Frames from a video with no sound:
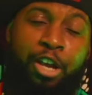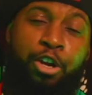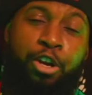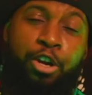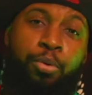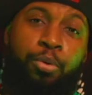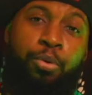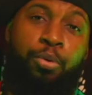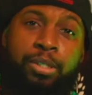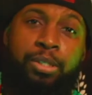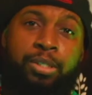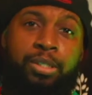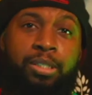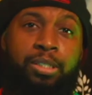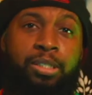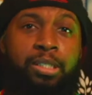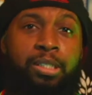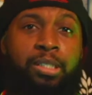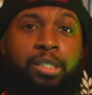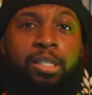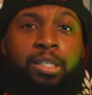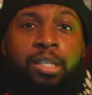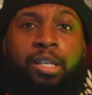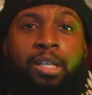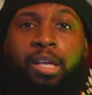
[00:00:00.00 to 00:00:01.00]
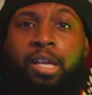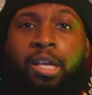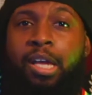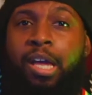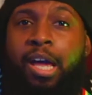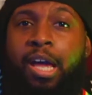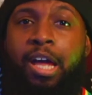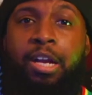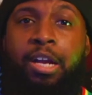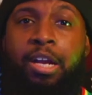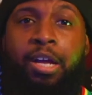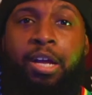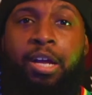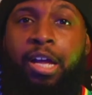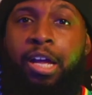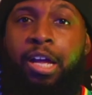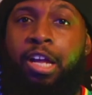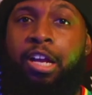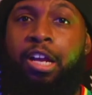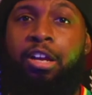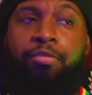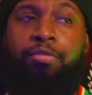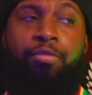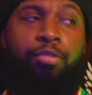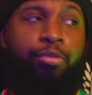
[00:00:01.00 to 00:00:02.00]
All I know is he had
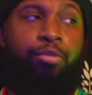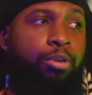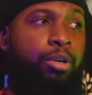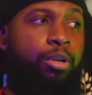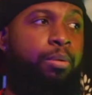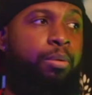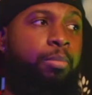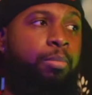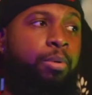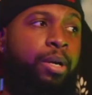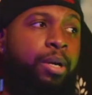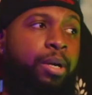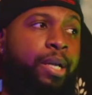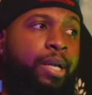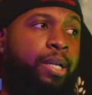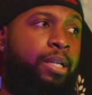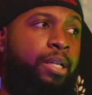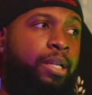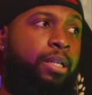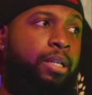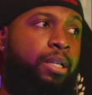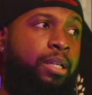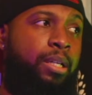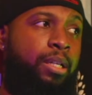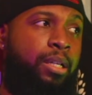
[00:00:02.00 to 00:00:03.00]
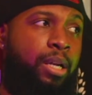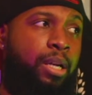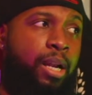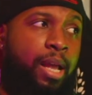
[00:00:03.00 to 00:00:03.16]
a hell of a run, boy.